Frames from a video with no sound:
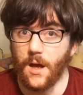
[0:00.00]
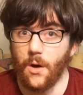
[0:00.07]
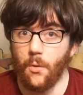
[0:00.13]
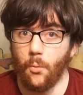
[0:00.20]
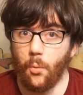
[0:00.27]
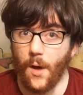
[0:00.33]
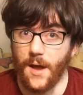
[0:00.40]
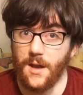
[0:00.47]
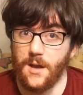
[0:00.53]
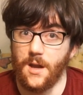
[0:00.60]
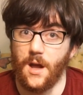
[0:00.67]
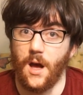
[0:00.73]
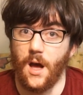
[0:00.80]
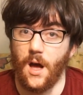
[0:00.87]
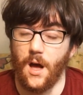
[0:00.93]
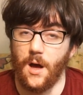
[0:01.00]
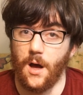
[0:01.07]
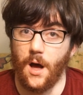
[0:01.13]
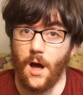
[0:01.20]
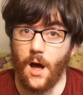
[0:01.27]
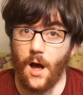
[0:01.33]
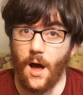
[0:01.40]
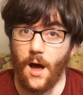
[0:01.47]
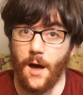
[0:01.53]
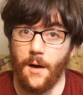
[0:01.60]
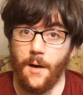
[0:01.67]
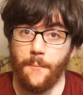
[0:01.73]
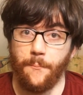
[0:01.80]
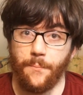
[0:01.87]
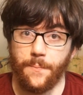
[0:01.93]
When
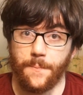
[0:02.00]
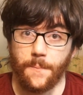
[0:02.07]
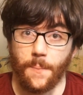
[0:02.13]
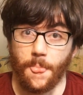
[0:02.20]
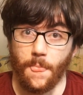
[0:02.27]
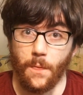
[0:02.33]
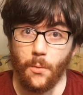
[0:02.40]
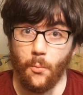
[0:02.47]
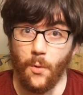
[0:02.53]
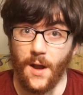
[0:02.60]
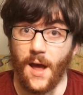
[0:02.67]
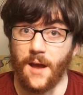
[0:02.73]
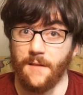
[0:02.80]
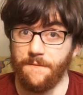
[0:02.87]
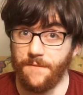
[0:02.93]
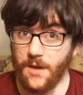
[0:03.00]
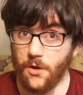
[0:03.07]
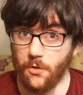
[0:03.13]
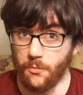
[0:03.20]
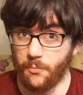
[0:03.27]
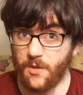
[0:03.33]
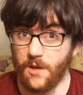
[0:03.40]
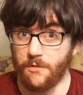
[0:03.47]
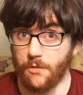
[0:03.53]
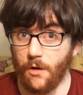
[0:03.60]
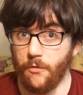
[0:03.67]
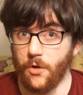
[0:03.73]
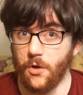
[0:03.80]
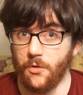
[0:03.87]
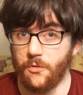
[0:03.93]
I can feel sensory
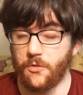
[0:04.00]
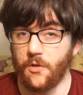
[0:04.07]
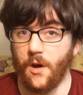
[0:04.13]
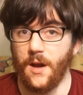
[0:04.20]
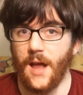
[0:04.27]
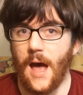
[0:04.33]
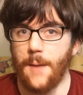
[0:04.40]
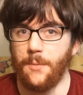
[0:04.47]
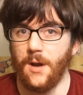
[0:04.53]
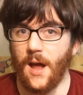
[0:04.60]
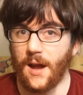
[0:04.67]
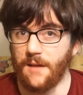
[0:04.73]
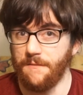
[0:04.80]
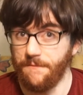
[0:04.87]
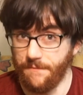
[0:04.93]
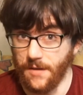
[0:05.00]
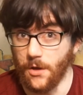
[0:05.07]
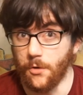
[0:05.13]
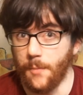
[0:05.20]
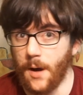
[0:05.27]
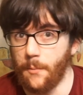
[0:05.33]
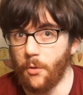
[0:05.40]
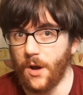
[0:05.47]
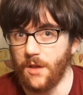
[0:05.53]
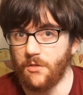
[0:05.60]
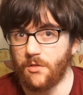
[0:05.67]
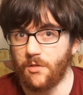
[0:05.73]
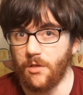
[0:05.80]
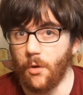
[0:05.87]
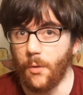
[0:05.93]
overload starting to happen, I can feel my brain
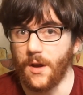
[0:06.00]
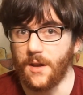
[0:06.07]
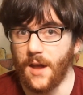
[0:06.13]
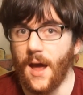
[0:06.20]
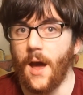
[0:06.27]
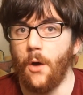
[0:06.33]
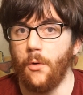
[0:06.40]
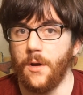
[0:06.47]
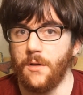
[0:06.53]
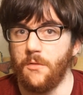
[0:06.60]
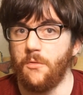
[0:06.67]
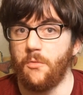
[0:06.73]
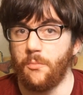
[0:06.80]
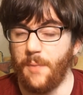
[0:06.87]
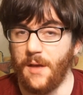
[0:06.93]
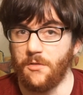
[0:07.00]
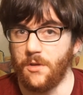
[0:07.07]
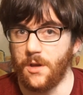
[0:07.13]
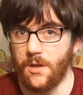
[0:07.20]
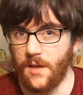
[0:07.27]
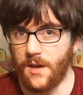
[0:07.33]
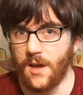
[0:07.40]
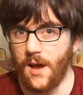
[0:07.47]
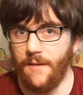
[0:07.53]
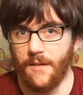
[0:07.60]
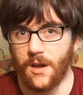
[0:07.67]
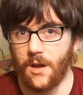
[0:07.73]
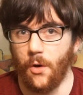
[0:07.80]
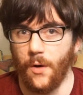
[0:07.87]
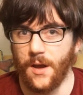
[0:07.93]
slowing down and basically kind
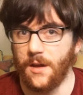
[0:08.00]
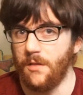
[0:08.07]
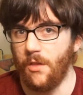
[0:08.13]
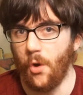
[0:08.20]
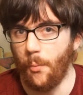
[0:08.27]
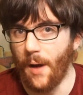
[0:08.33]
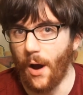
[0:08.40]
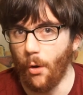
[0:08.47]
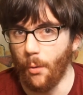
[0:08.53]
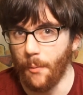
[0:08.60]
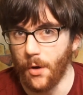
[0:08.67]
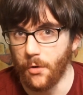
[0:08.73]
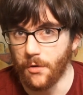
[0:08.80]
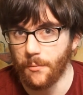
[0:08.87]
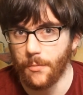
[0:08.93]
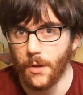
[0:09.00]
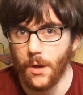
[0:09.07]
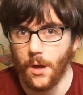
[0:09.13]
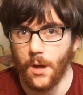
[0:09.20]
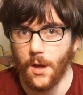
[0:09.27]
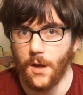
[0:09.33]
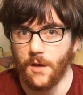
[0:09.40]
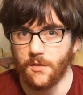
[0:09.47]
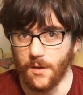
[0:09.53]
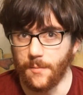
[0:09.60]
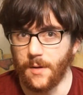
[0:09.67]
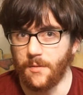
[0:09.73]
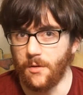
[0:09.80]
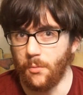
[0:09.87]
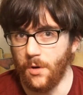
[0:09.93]
of going into low power mode.
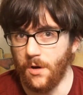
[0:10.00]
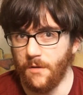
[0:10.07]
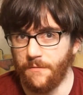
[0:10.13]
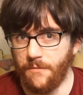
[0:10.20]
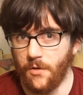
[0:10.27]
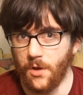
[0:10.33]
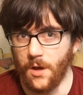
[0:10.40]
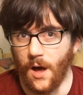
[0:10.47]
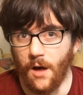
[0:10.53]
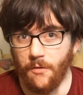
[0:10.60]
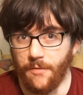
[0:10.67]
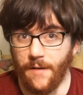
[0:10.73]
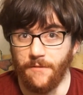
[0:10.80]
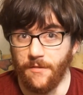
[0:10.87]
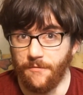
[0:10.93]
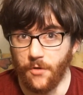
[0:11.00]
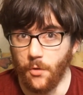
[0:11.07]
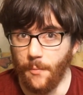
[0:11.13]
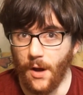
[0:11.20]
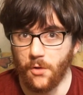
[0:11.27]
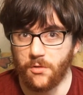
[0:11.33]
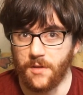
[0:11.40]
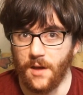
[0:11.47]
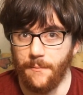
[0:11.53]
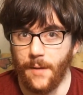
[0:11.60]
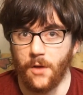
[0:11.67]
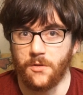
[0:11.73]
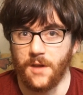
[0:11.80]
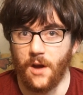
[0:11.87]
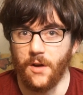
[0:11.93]
Sometimes I'll have a full
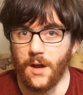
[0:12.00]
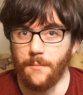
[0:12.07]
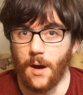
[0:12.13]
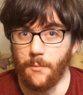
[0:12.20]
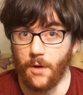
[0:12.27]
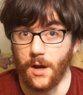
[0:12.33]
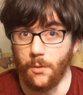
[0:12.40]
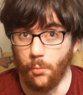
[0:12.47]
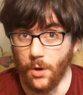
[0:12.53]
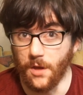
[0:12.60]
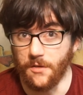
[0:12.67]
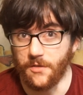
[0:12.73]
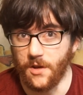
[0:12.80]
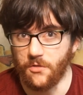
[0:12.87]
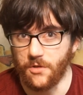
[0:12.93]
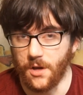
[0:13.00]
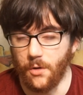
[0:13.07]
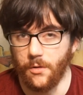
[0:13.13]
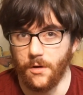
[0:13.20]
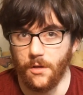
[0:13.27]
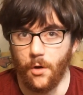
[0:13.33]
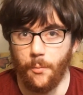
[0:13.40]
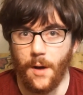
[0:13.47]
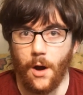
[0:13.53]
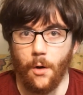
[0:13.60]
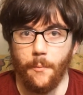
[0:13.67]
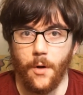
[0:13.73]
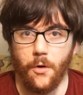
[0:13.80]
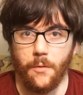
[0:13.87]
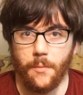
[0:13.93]
meltdown and my brain will essentially go into low
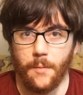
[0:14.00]
power mode.